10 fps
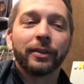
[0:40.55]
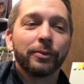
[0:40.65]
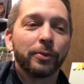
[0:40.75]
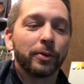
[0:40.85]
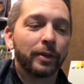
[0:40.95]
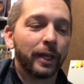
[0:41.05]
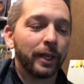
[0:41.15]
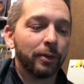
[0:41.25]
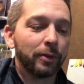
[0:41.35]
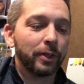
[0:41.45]
for
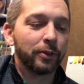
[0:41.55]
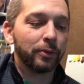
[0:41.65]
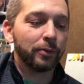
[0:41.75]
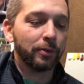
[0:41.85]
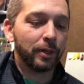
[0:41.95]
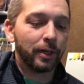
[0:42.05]
anyone who